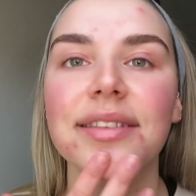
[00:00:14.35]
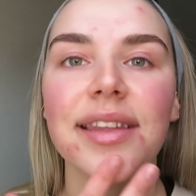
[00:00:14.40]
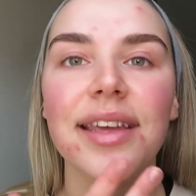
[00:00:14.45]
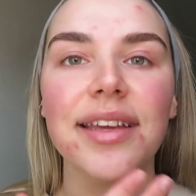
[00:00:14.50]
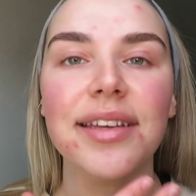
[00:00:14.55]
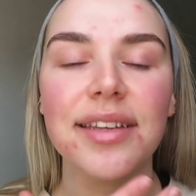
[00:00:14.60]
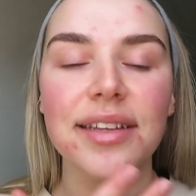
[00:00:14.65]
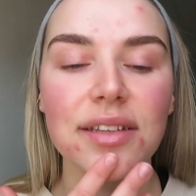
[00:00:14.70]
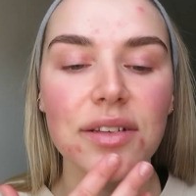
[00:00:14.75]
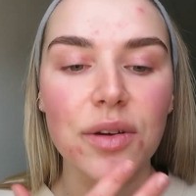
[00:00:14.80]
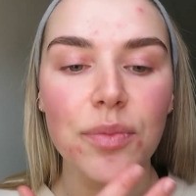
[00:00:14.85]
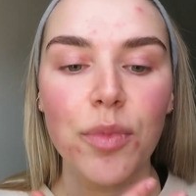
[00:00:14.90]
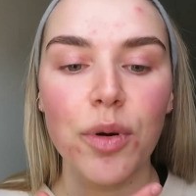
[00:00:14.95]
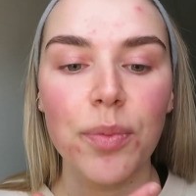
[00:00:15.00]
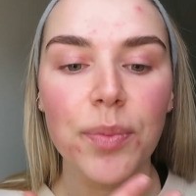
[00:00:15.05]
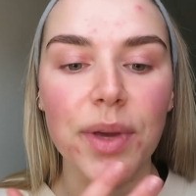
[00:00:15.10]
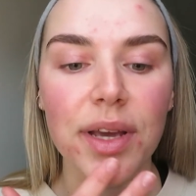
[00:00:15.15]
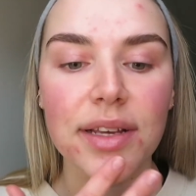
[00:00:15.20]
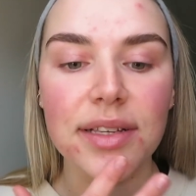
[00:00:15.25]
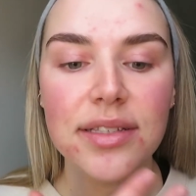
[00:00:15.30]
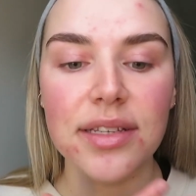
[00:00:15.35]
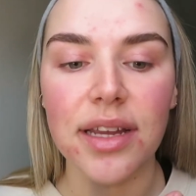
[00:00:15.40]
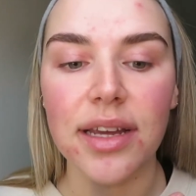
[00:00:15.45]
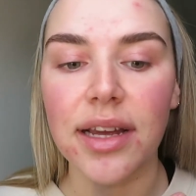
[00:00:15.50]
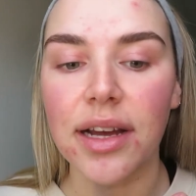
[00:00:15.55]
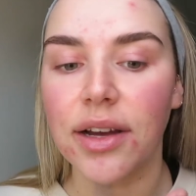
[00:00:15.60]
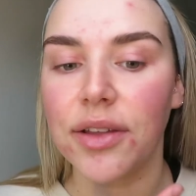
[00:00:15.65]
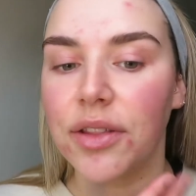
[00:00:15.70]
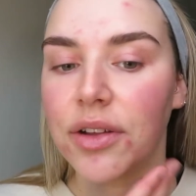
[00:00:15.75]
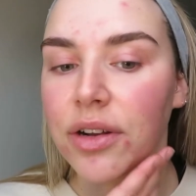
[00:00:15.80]
they did come up
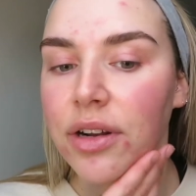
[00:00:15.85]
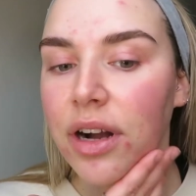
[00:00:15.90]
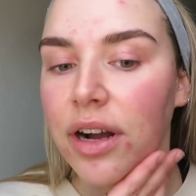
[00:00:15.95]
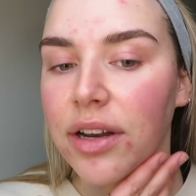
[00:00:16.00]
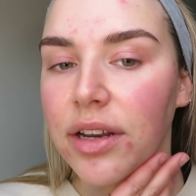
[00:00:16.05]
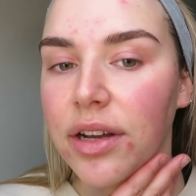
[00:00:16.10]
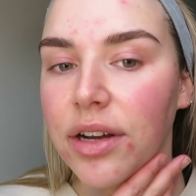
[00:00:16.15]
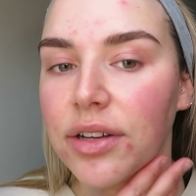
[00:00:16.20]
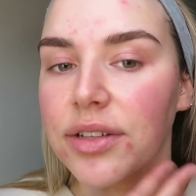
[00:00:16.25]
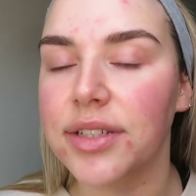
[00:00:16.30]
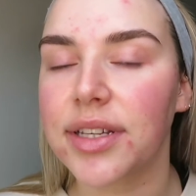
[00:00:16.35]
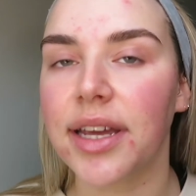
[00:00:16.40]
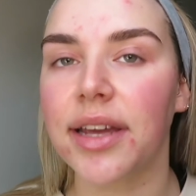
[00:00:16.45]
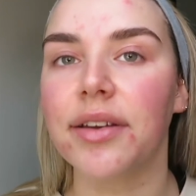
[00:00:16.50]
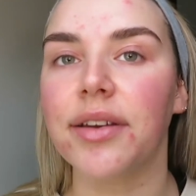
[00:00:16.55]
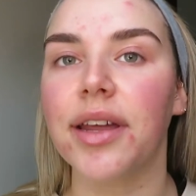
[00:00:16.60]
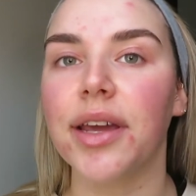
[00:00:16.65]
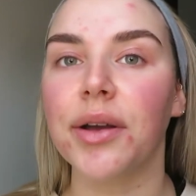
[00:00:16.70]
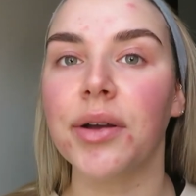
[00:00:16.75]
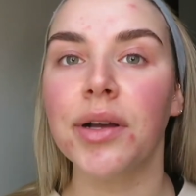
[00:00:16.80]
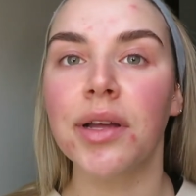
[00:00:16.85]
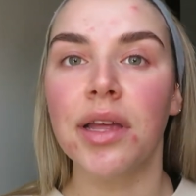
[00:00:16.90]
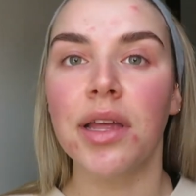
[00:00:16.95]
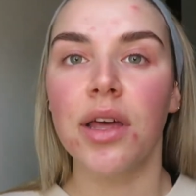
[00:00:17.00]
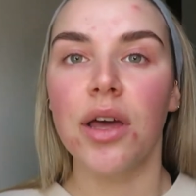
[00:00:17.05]
yesterday. They're kind of gone down now.